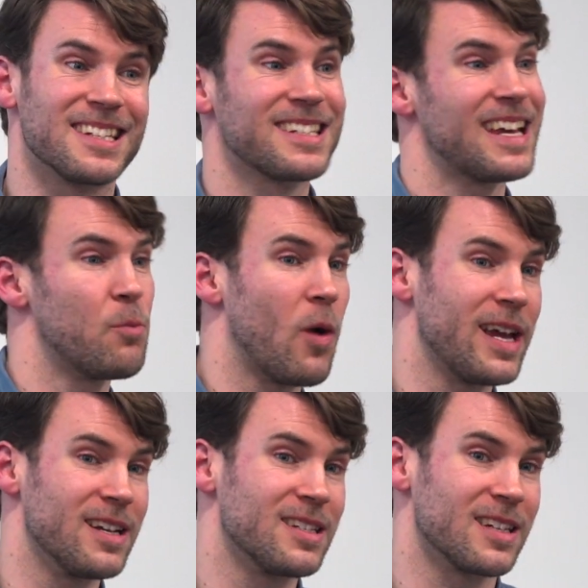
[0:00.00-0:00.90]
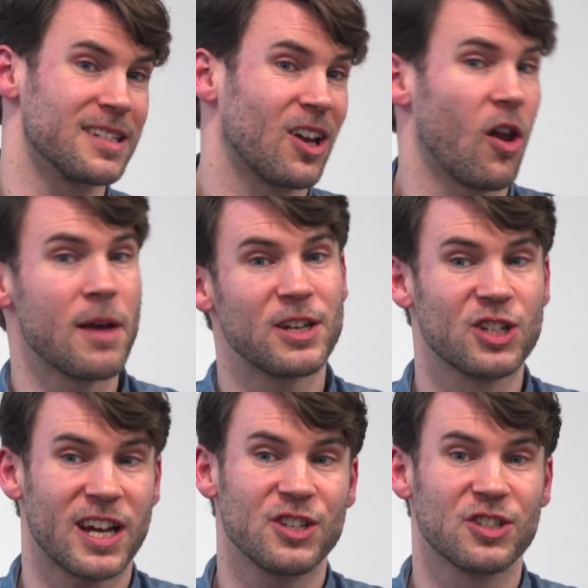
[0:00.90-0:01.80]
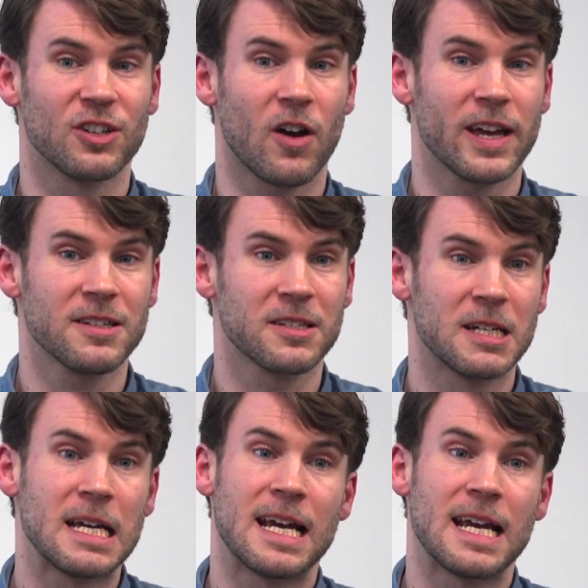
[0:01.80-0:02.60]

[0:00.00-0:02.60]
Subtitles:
the same way as climate change deniers.